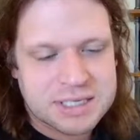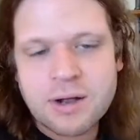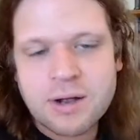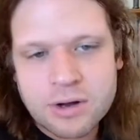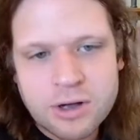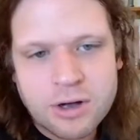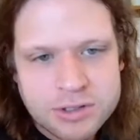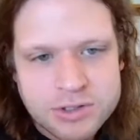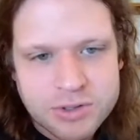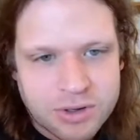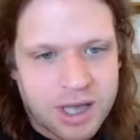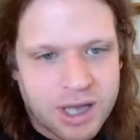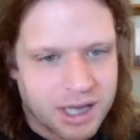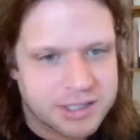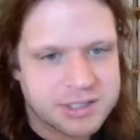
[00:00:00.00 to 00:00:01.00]
our cultural
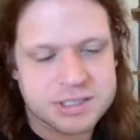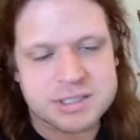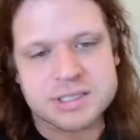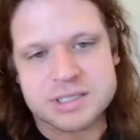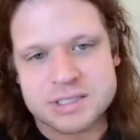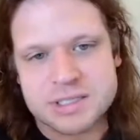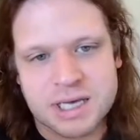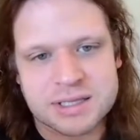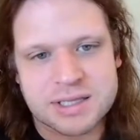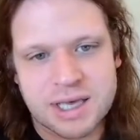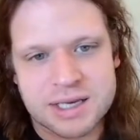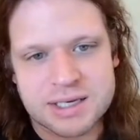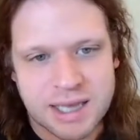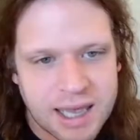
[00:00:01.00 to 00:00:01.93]
consciousness like that,